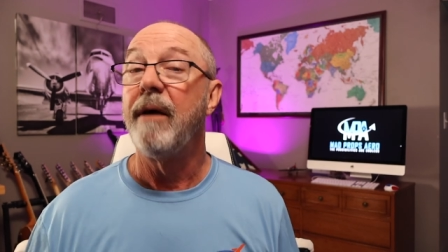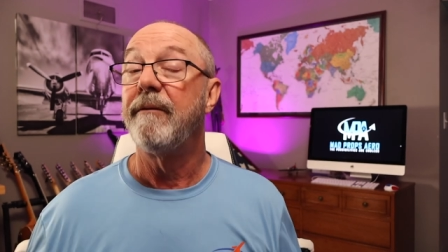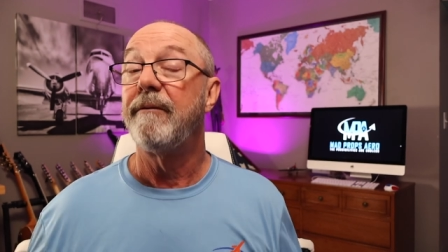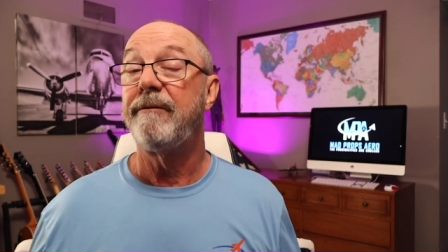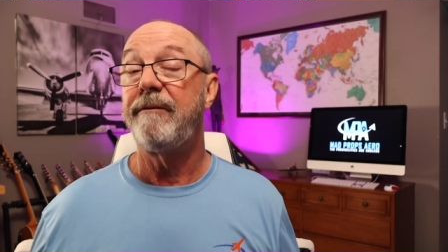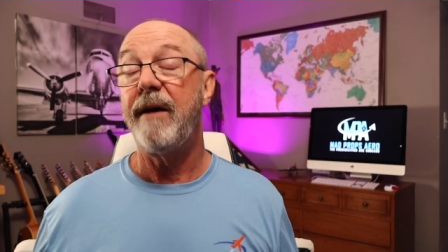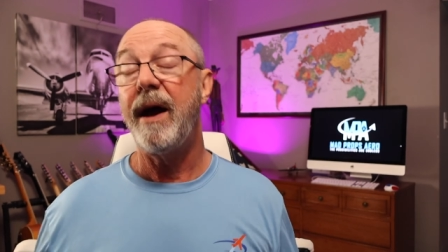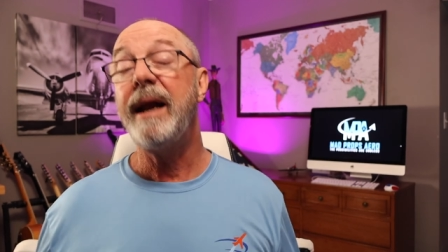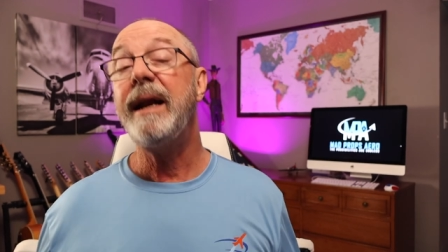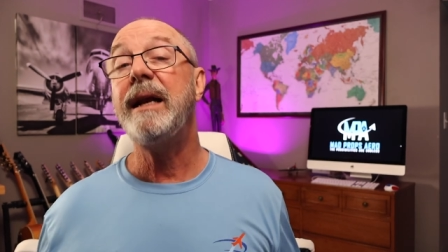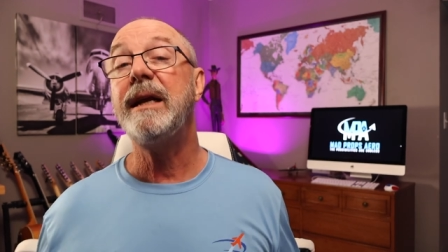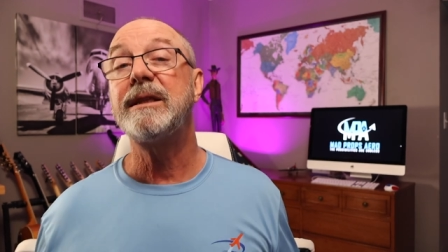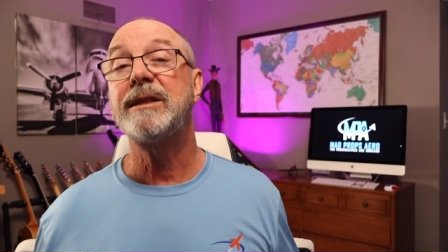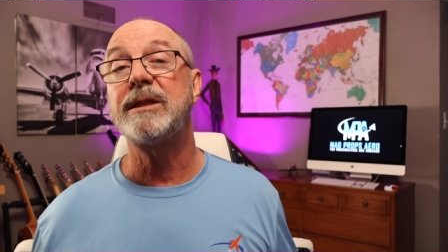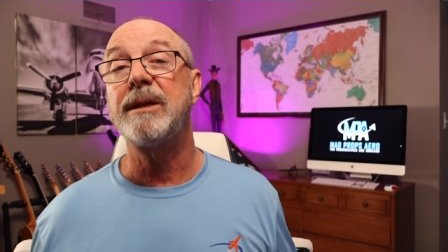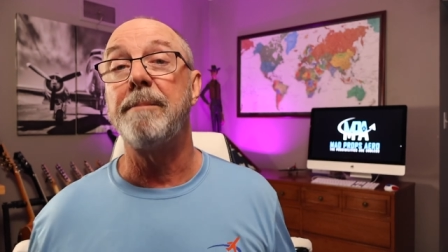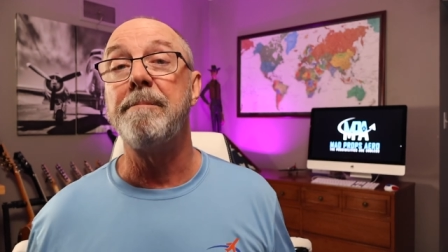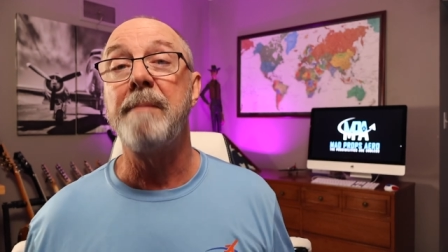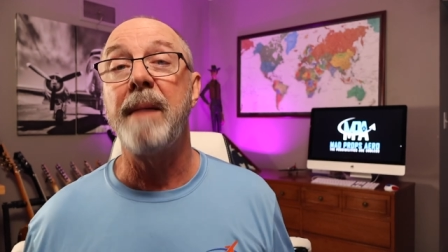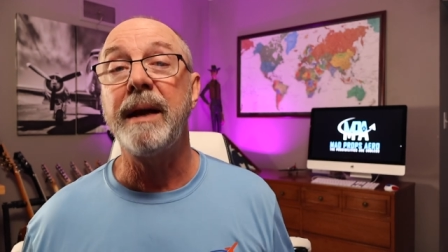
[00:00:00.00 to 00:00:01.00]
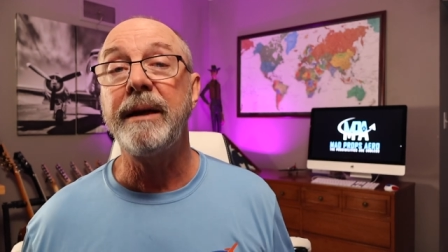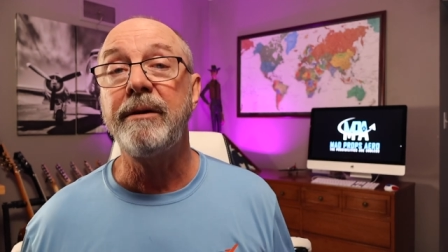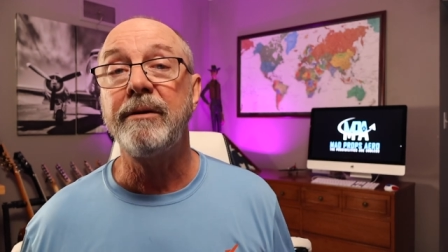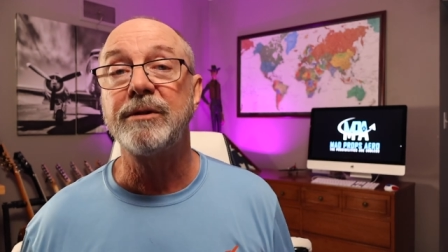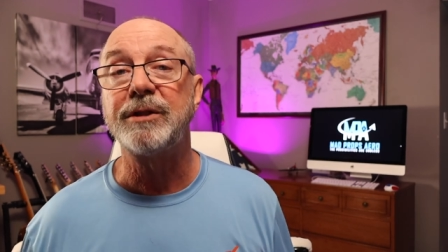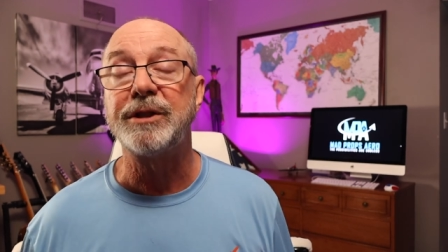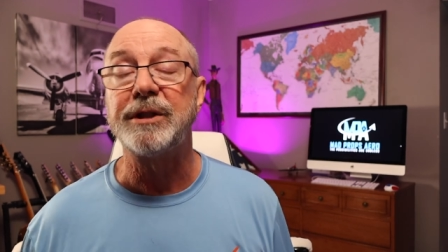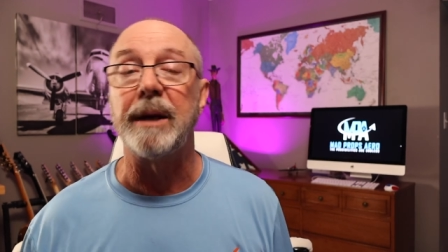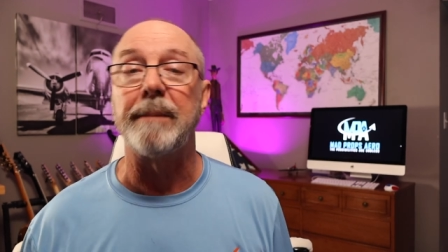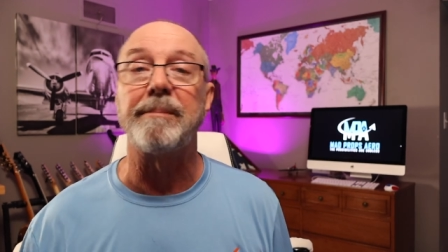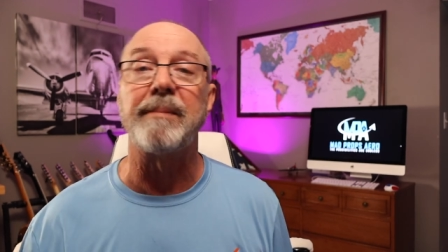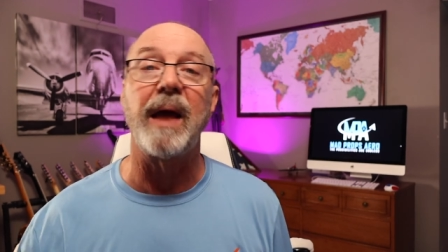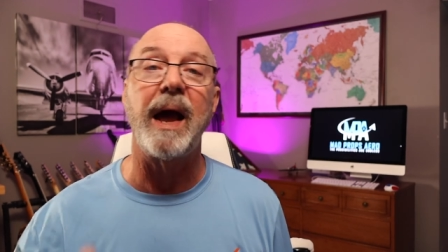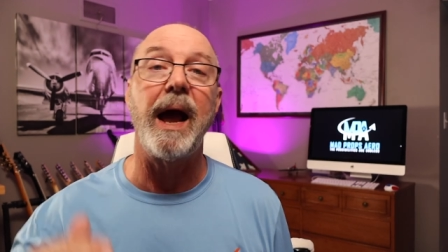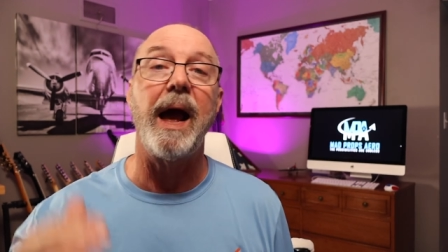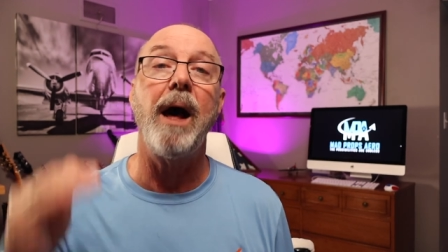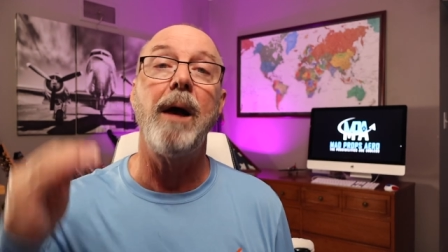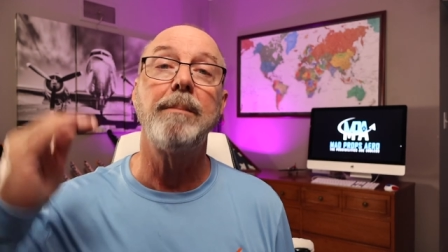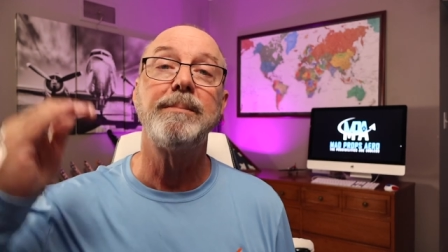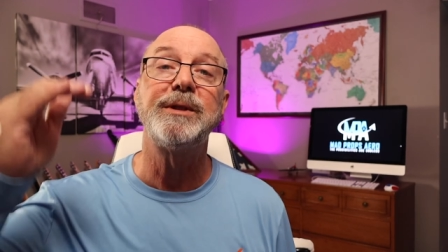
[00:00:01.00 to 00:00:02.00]
finding some mentorship that
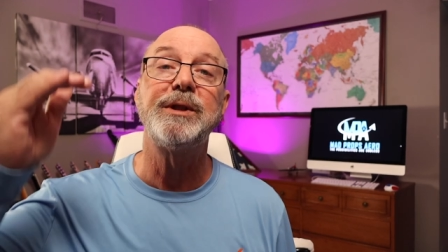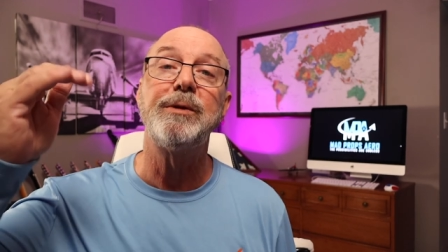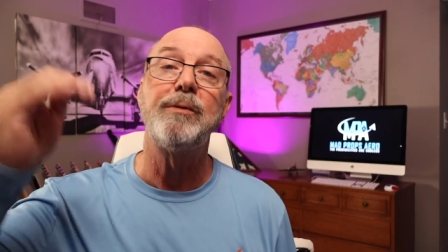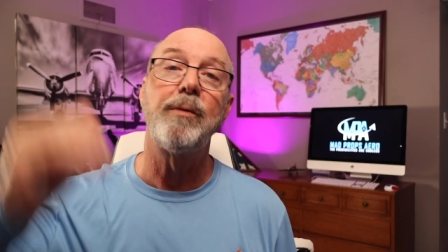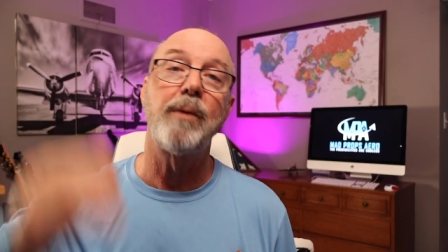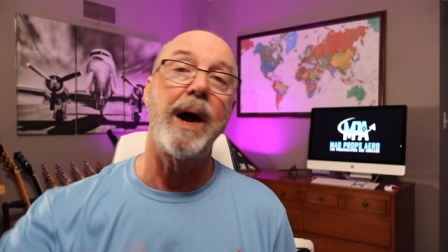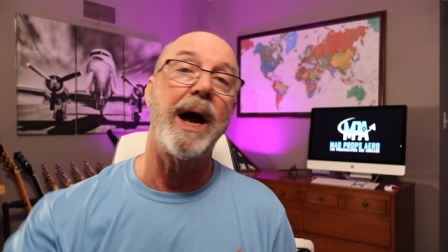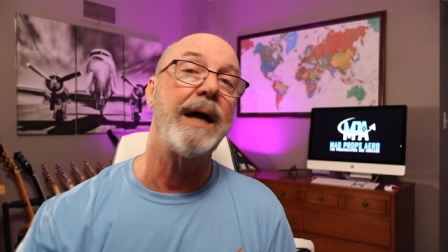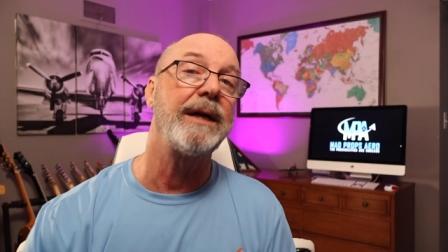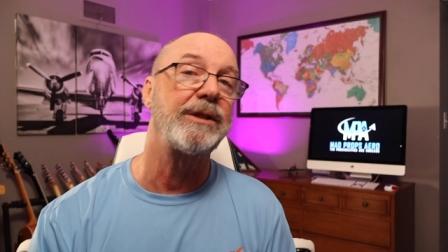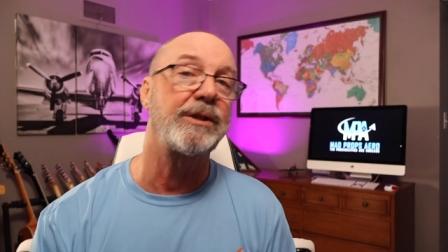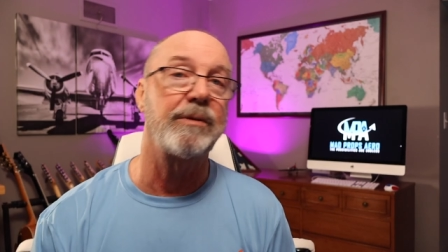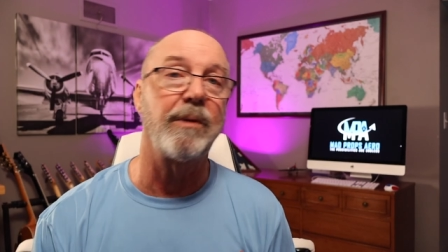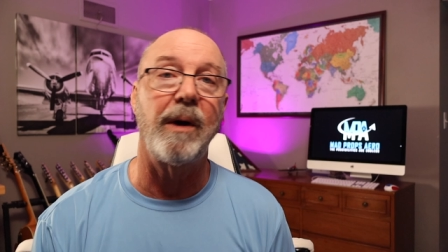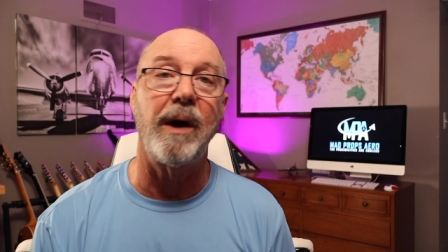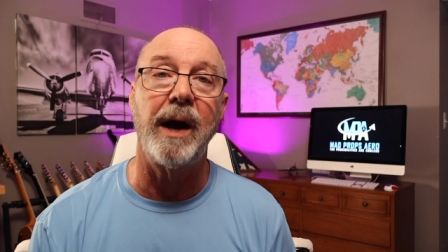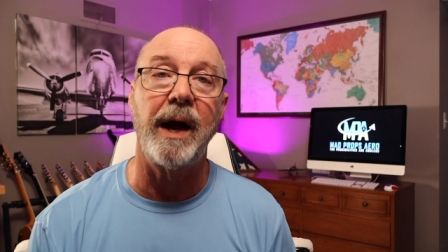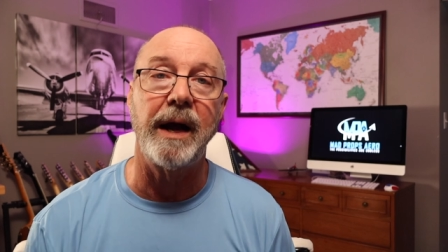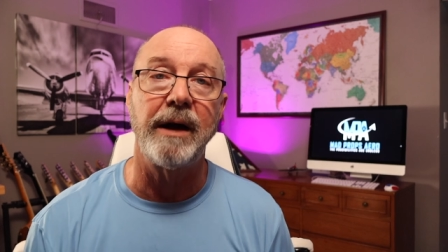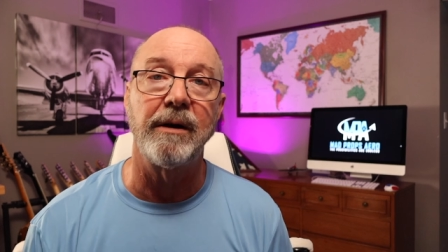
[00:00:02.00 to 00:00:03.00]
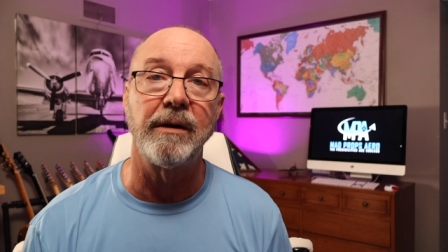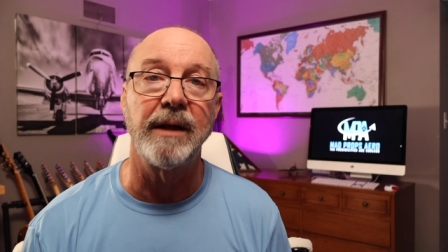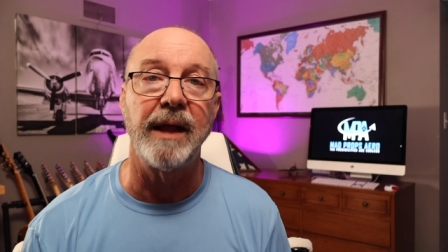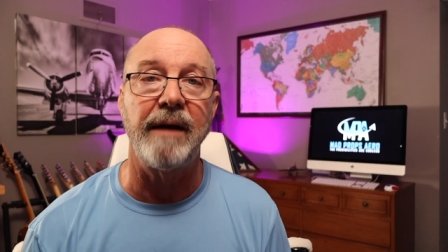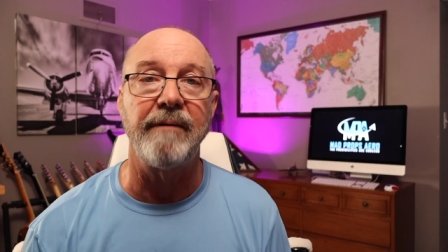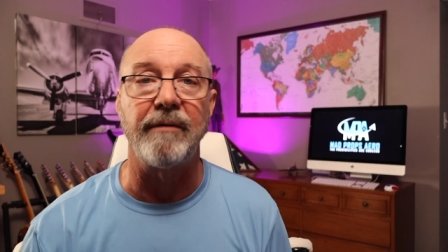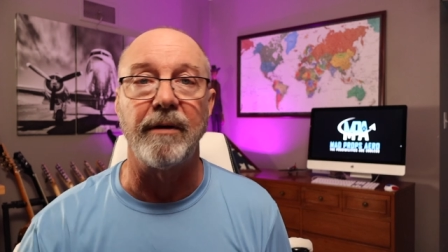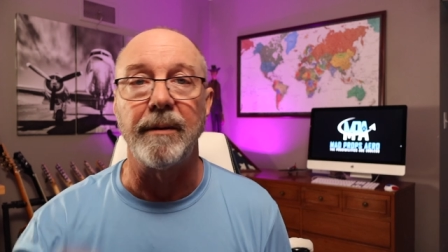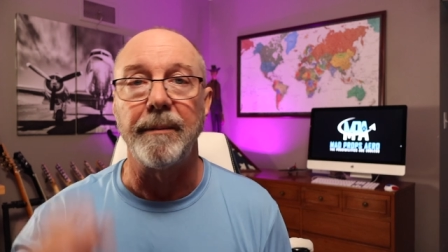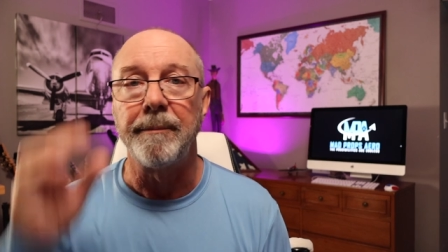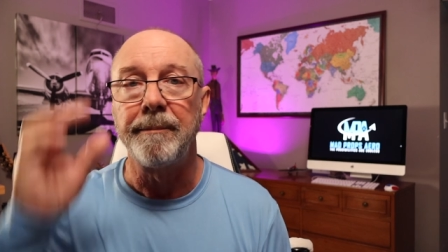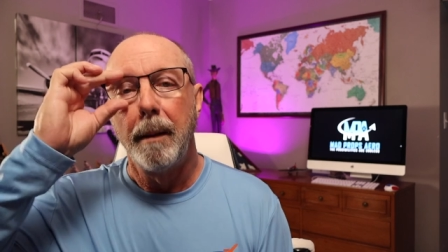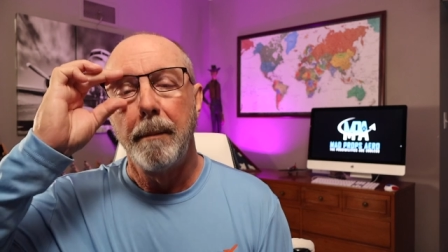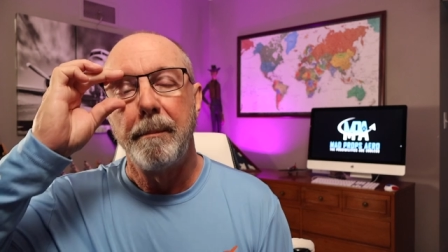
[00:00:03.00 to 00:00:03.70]
helps you rise to a higher level.